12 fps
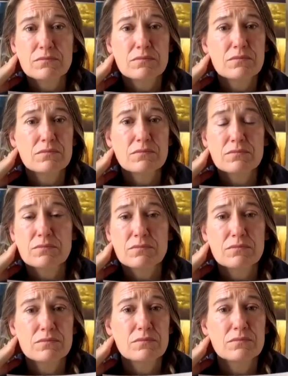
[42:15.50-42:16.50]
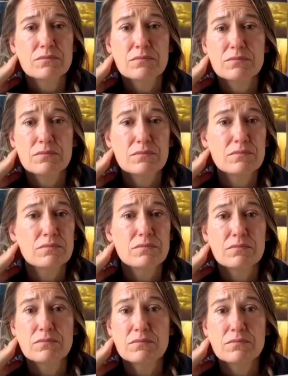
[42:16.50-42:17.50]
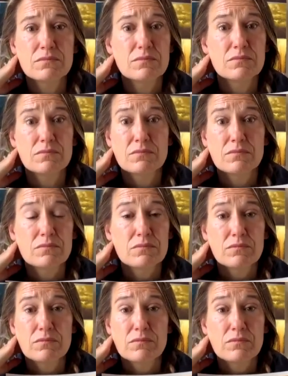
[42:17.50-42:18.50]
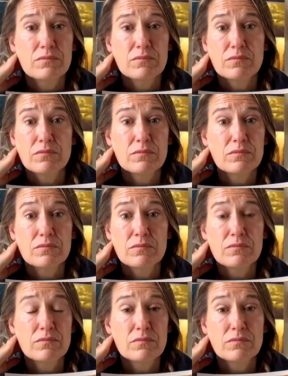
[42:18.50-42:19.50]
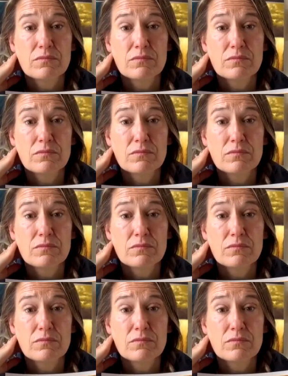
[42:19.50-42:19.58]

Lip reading: The person shown says nothing.